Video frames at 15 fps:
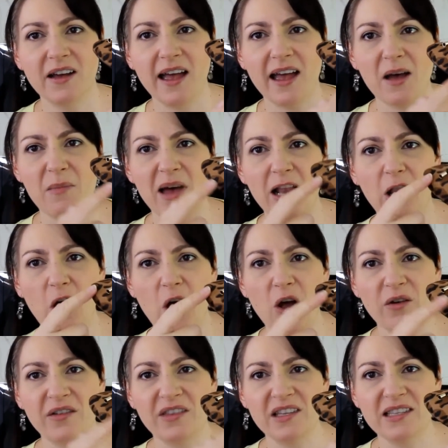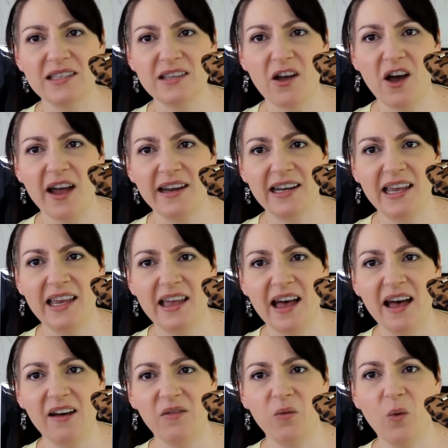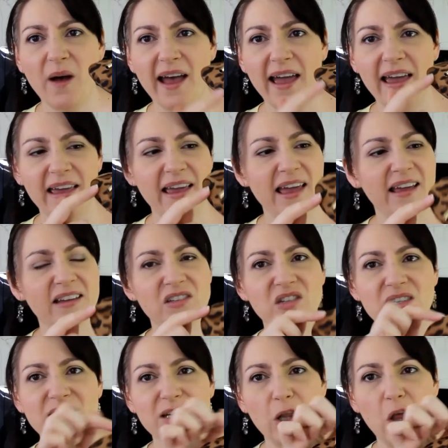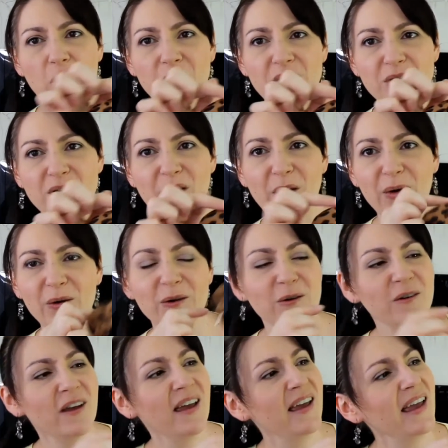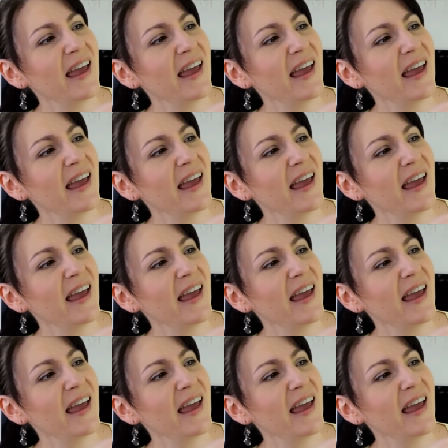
along the side here halfway and just along the toe,